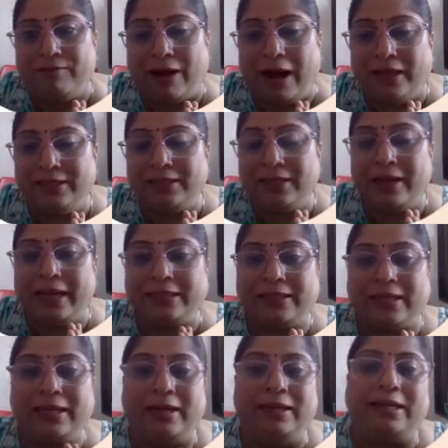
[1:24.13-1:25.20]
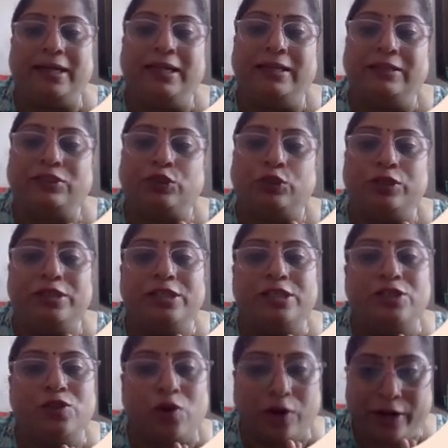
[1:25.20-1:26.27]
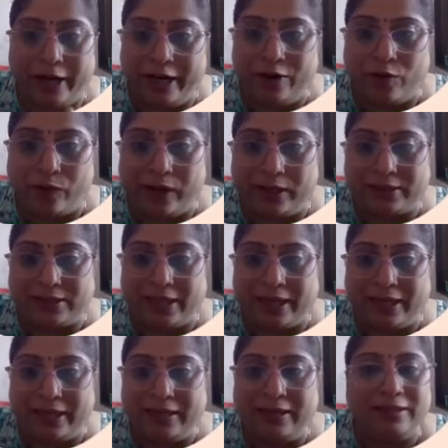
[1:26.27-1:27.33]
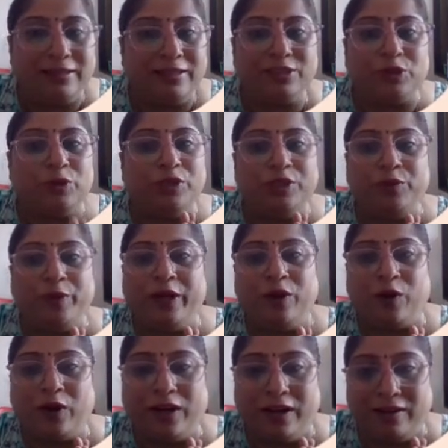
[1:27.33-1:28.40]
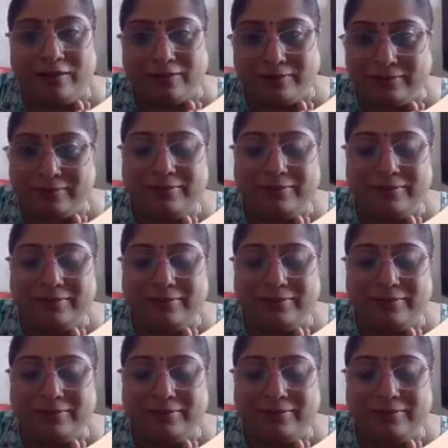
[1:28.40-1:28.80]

Unless and until the student is not interested, the student will not learn.